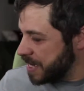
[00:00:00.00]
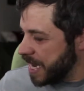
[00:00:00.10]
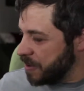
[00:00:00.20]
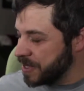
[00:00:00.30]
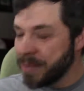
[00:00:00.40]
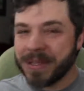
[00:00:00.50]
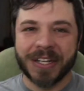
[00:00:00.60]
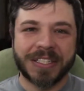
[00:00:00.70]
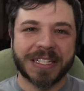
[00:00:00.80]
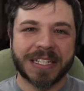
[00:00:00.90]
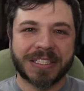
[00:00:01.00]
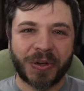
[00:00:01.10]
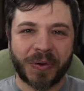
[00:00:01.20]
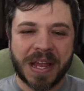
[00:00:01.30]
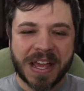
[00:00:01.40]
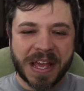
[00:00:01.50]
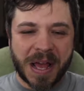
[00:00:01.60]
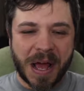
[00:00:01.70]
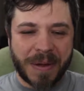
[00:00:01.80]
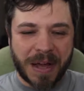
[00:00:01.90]
Now, let me tell you the story
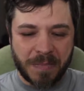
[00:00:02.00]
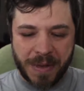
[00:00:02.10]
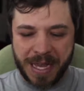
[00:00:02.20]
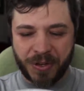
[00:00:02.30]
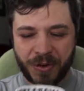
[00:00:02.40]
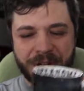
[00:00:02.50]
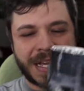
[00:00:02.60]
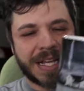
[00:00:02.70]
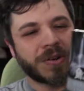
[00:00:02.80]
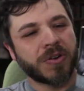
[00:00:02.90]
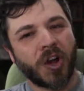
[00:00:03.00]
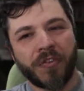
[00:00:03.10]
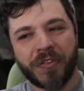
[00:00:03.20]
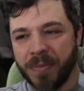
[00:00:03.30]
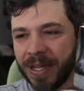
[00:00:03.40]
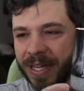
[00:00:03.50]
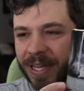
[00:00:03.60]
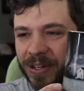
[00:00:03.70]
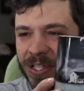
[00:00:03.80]
about my tornado coffee mug here.